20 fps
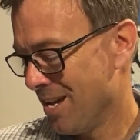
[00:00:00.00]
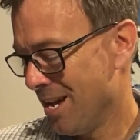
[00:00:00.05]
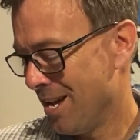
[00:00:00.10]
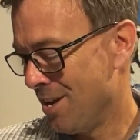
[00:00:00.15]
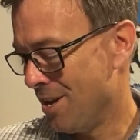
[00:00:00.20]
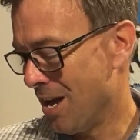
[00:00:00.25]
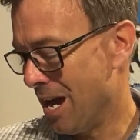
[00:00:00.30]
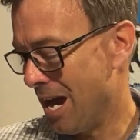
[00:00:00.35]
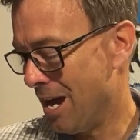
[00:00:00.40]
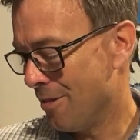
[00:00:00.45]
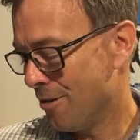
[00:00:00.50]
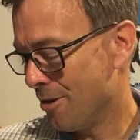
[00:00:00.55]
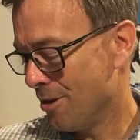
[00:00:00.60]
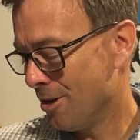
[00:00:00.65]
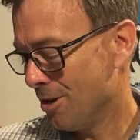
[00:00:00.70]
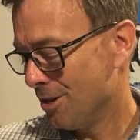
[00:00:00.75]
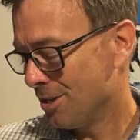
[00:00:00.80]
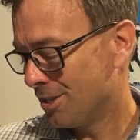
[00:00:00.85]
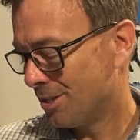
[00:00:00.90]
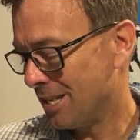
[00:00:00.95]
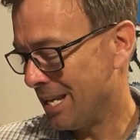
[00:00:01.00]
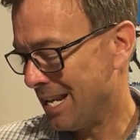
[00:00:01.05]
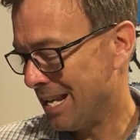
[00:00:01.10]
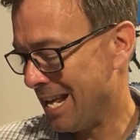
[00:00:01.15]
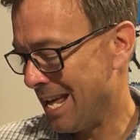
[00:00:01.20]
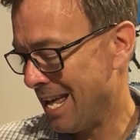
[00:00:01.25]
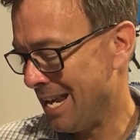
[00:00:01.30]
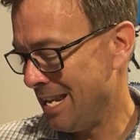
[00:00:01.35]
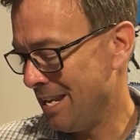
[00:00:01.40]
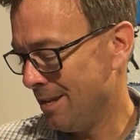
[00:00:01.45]
Neither said
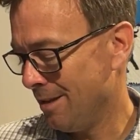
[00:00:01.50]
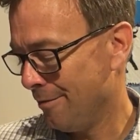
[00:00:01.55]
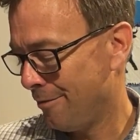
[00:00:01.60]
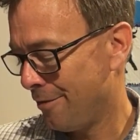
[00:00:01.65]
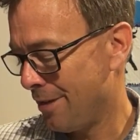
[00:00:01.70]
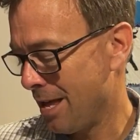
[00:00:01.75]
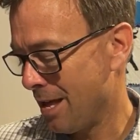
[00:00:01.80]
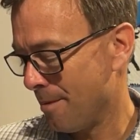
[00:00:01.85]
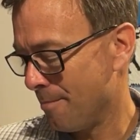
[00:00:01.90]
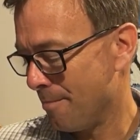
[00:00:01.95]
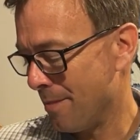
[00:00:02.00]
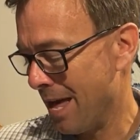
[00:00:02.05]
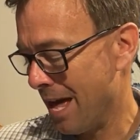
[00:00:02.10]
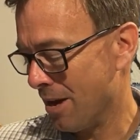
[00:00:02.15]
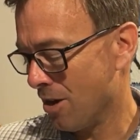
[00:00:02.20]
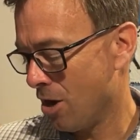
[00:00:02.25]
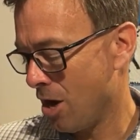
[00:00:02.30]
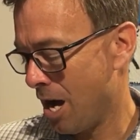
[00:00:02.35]
any of them that